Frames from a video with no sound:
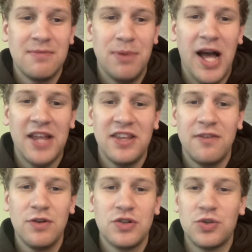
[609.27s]
But I think
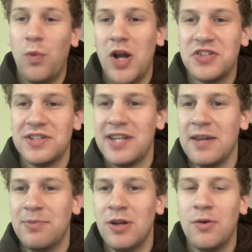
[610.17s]
if you just watch the
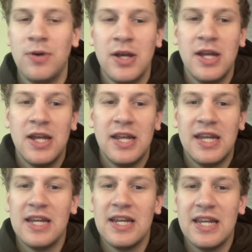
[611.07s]
tape,
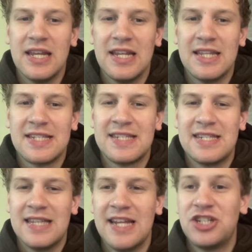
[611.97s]

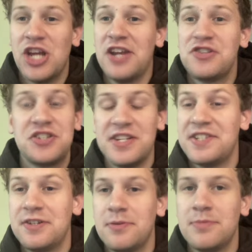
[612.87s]
they changed
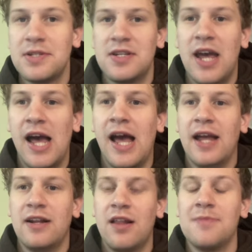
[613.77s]
systems
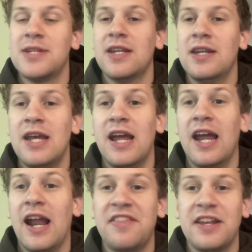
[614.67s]
at Clemson,
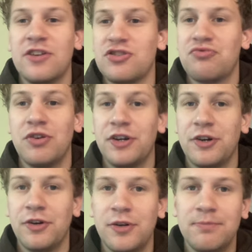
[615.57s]
and I think it just really
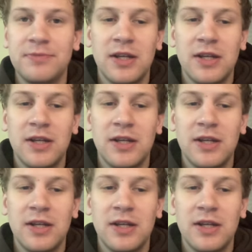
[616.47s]
hurt him.